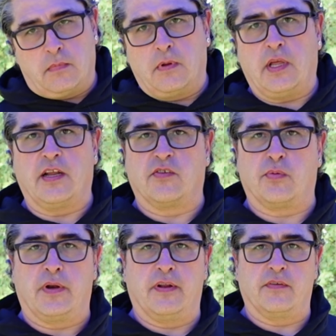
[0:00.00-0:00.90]
It is
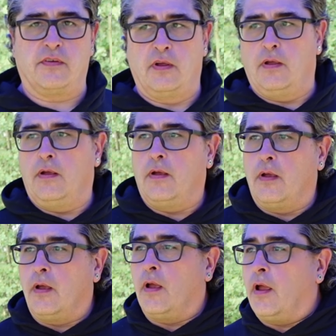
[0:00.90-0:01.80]
what it is.
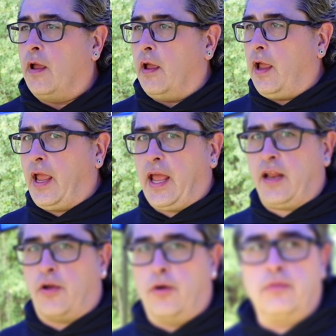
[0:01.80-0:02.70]

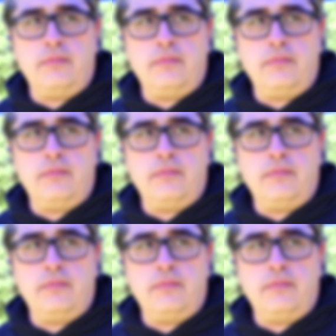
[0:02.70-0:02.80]
Anywho,